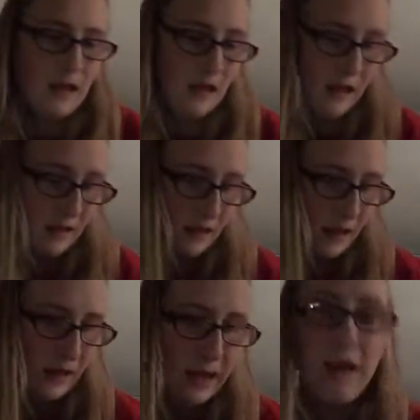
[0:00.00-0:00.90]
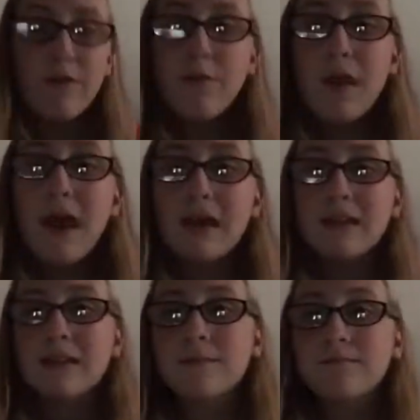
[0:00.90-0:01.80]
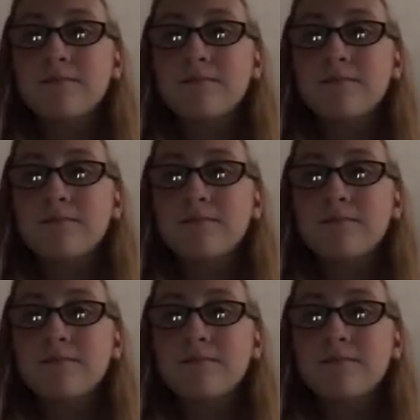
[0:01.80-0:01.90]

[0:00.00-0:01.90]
and I haven't packed.